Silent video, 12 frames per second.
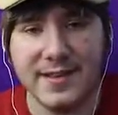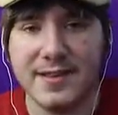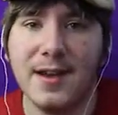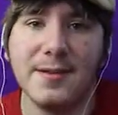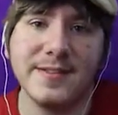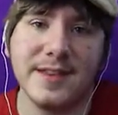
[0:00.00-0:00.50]
it
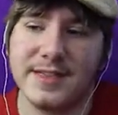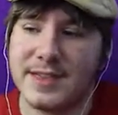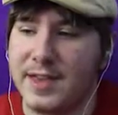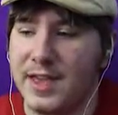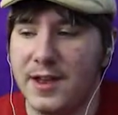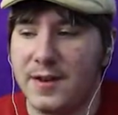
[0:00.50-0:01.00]
sounds like the
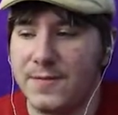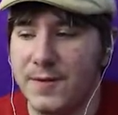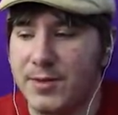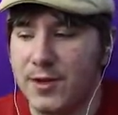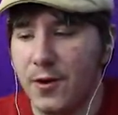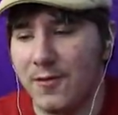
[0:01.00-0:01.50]
kid
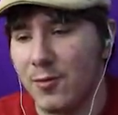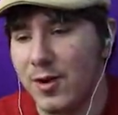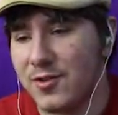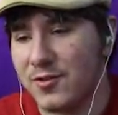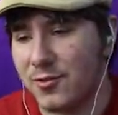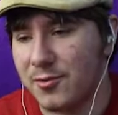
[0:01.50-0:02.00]
from the
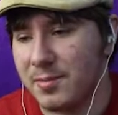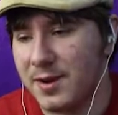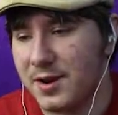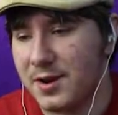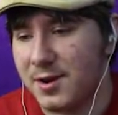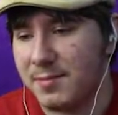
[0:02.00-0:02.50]
Overwatch short made
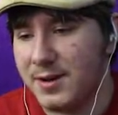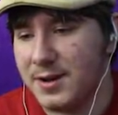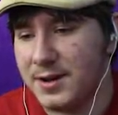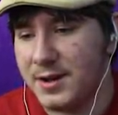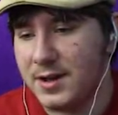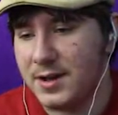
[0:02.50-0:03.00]
it up.
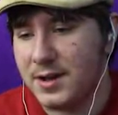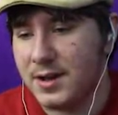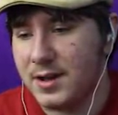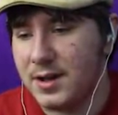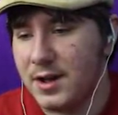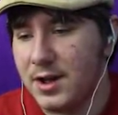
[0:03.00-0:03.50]

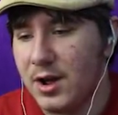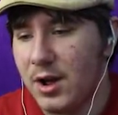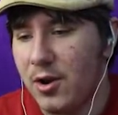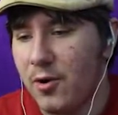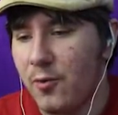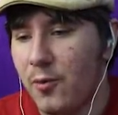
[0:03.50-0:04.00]

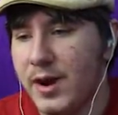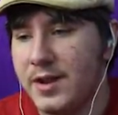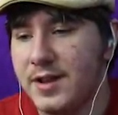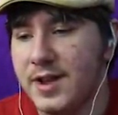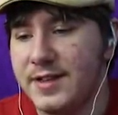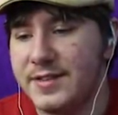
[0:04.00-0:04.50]
What it
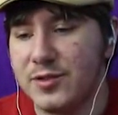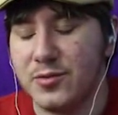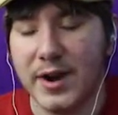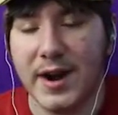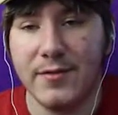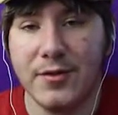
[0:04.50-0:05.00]
does is
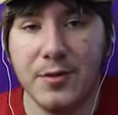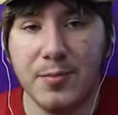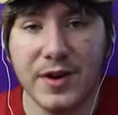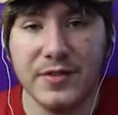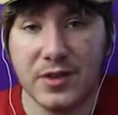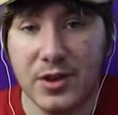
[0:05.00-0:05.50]
whenever you
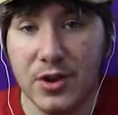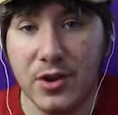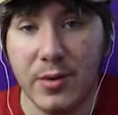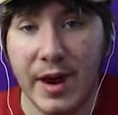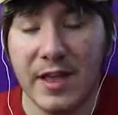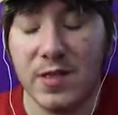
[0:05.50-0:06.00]
press
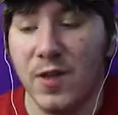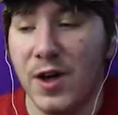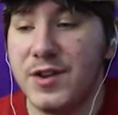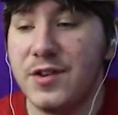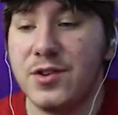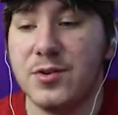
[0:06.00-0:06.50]
Q, it
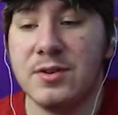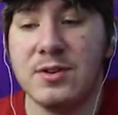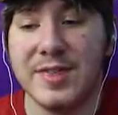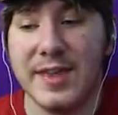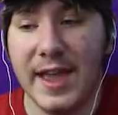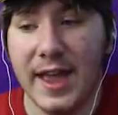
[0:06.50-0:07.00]
launches you into
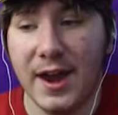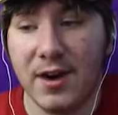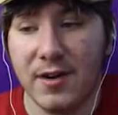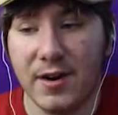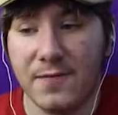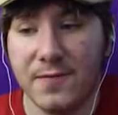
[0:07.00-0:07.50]
the
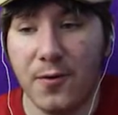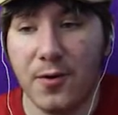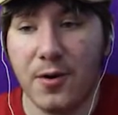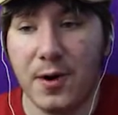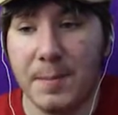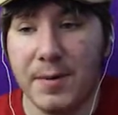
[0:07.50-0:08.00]
air, and
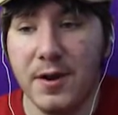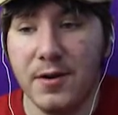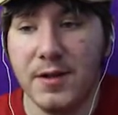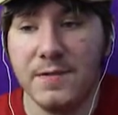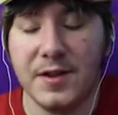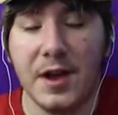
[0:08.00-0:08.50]
for a
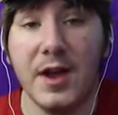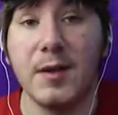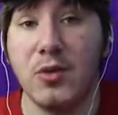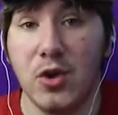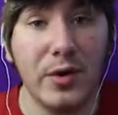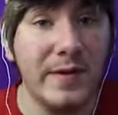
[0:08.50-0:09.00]
period of
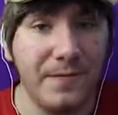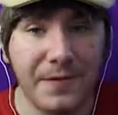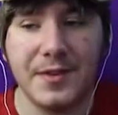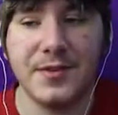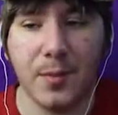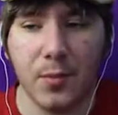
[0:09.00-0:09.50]
time, you're
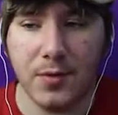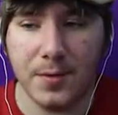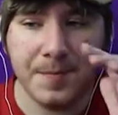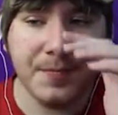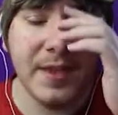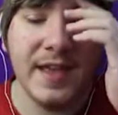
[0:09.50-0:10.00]
invincible.
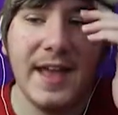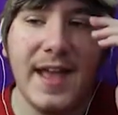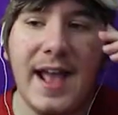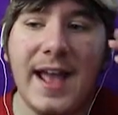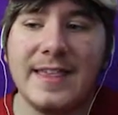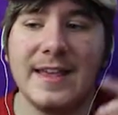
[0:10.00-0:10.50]

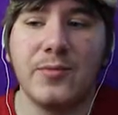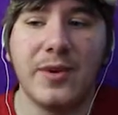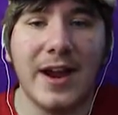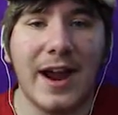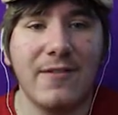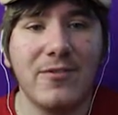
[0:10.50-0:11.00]
And then
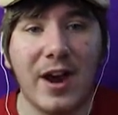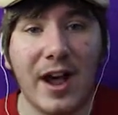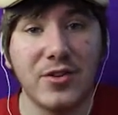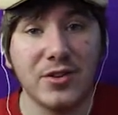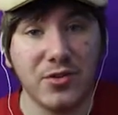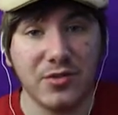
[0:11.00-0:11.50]
whenever
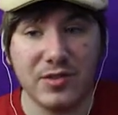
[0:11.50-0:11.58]
either you